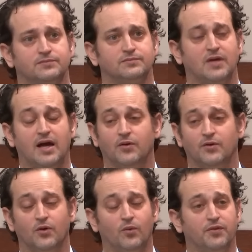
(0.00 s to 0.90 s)
I
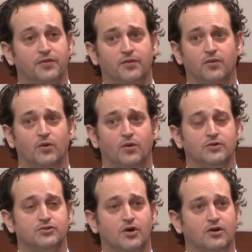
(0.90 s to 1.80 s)
don't know what
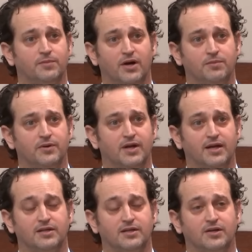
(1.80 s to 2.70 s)
lawyers talk about, but I
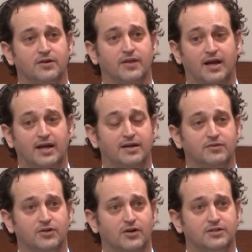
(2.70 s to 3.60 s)
can tell you that I
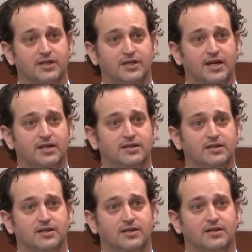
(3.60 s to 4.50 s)
never talked to Katie,
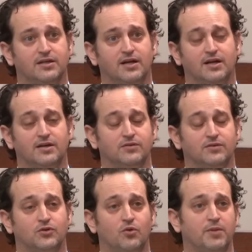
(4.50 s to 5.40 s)
and I never
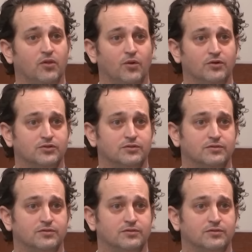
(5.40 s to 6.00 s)
told my lawyers.